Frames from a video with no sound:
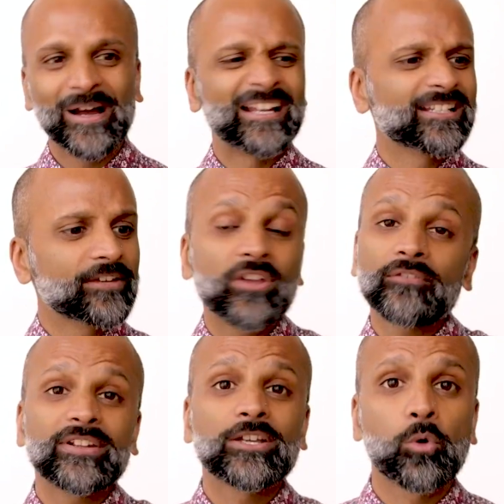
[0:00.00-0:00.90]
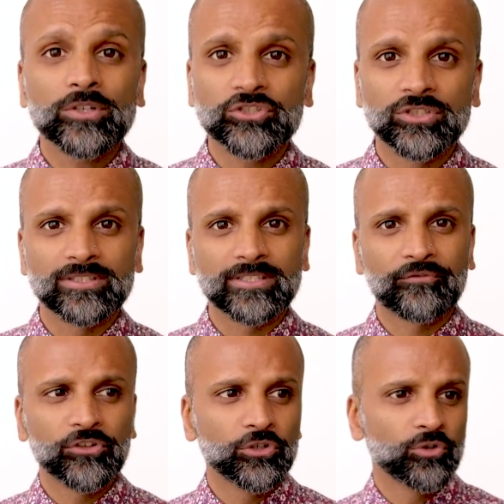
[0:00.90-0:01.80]
And if you have any questions,
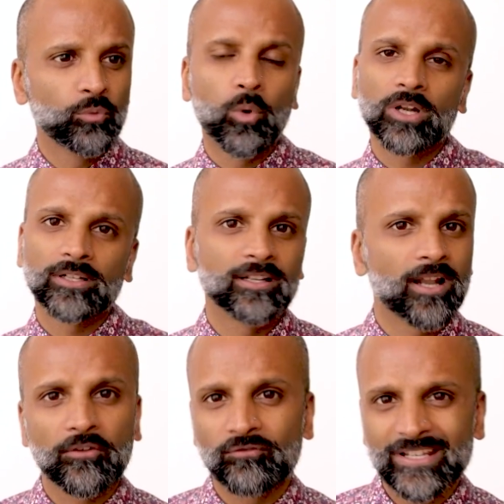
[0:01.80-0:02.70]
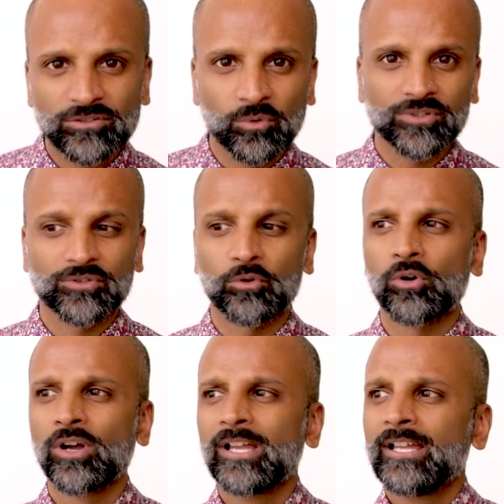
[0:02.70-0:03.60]
if you want another resource or